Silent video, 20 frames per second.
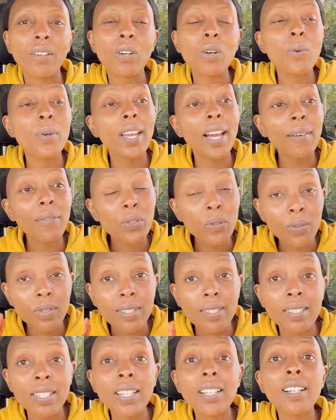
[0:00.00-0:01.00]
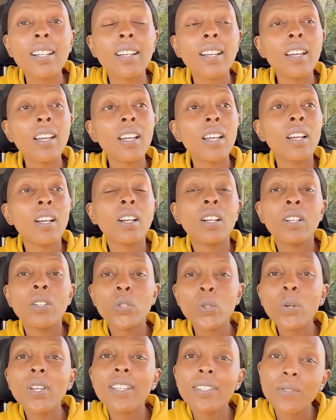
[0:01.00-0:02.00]
or we have to stick
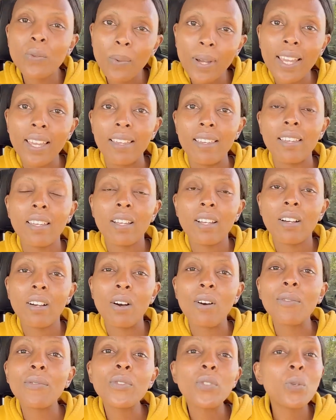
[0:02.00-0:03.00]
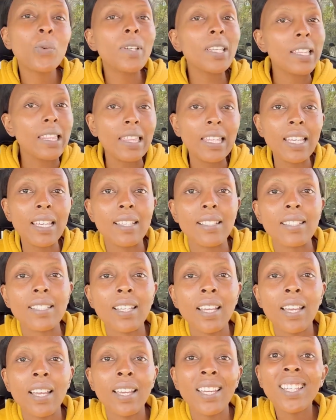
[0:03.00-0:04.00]
to his way of doing things.
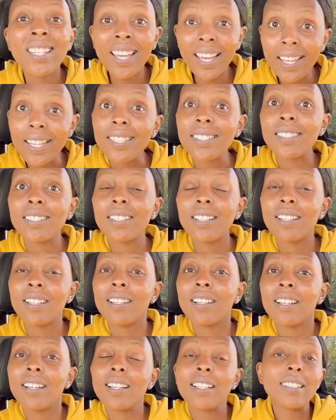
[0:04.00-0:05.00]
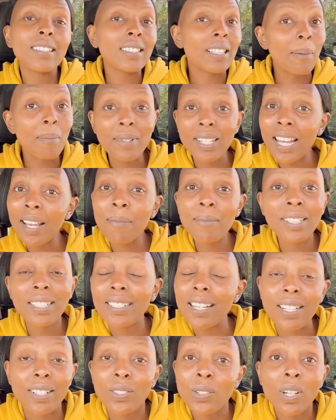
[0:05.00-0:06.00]
Yes, sometimes it
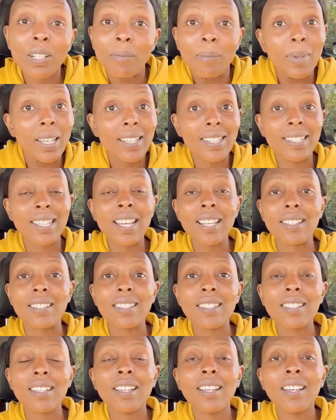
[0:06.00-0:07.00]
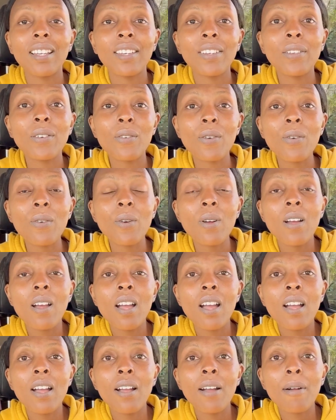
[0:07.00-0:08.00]
does not make sense, you know,
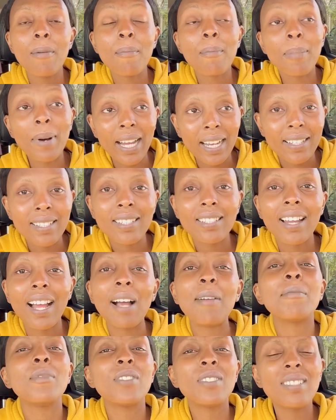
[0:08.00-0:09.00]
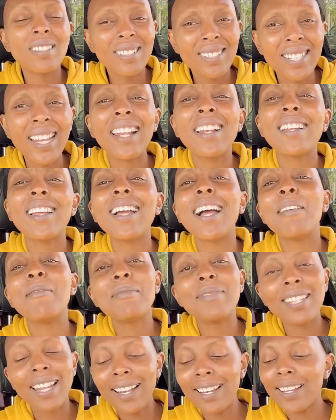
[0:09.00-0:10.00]
but I'm, te I'm
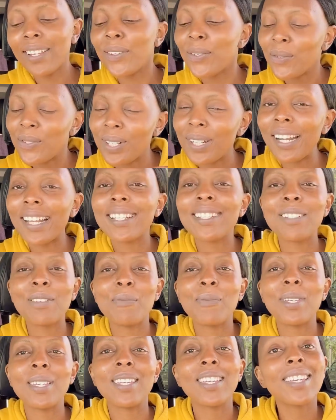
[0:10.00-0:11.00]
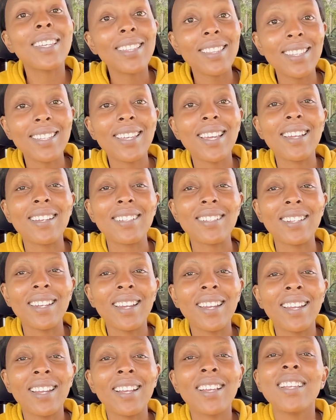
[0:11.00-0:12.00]
telling you, trust me, in the end,
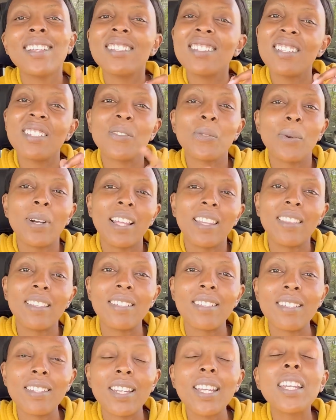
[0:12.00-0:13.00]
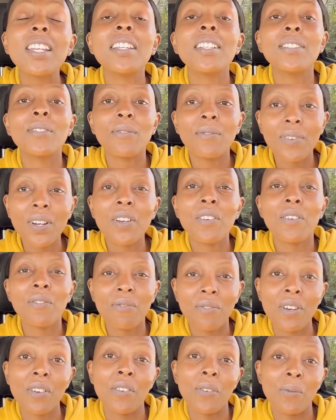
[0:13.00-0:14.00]
it is worth it. It is very,
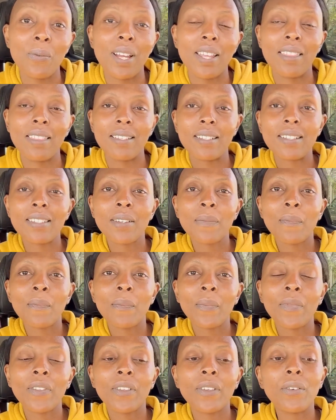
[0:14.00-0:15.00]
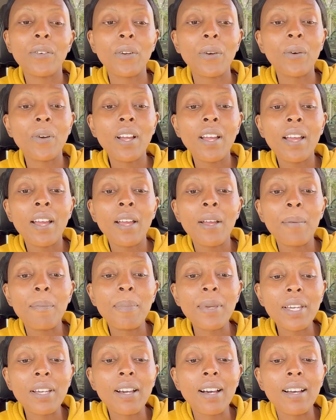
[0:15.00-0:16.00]
very worth it, you know,
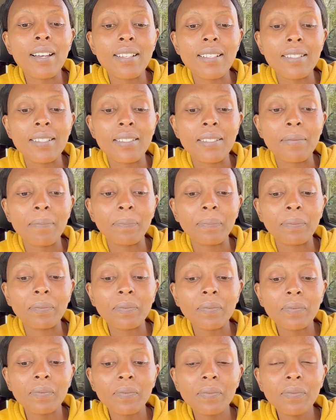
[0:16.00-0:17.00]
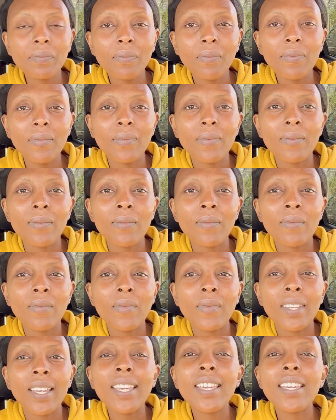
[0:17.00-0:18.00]
because
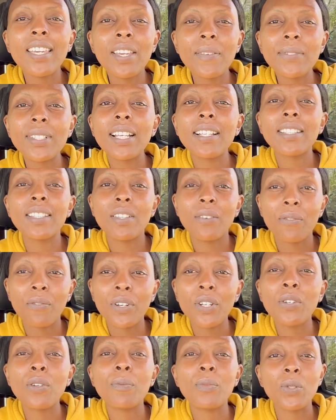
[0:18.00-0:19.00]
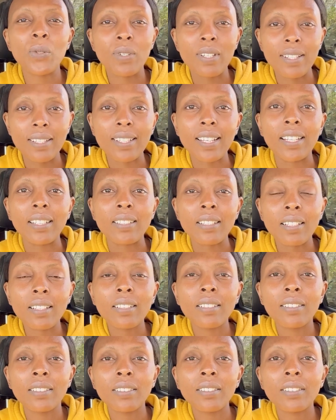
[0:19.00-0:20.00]
he gives us the freedom to decide,
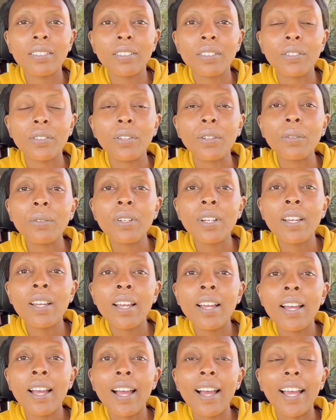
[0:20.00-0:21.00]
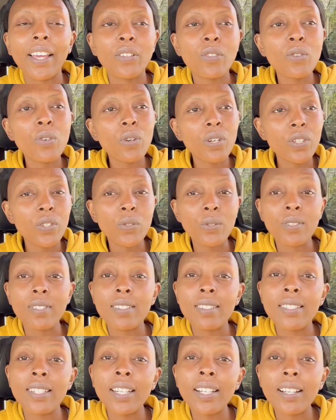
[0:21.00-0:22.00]
you know. Are you going to
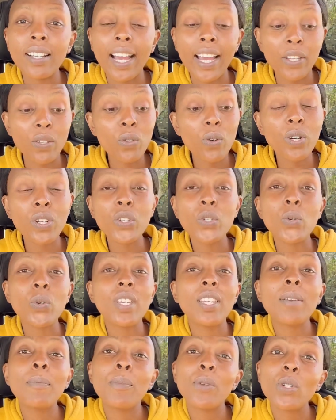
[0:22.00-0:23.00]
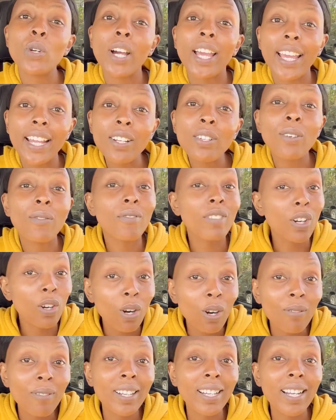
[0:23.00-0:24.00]
stick? Are you going to keep your end of the
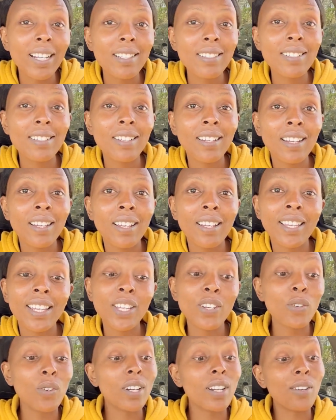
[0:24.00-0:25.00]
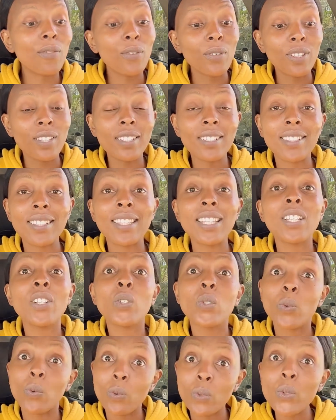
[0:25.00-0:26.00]
covenant in order for this thing
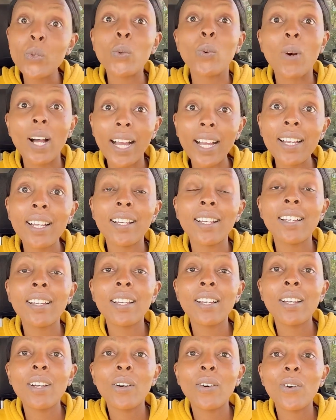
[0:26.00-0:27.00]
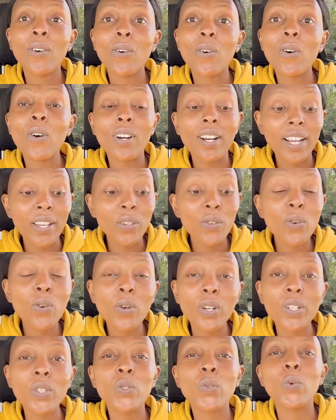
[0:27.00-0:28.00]
to, to work? Or are you
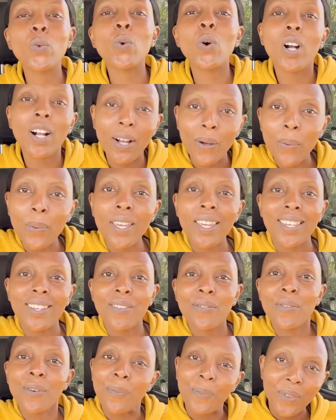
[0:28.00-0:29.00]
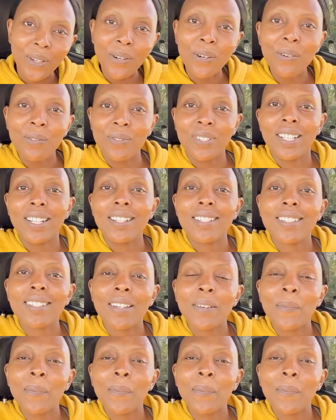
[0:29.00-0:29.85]
going to walk away from the covenant?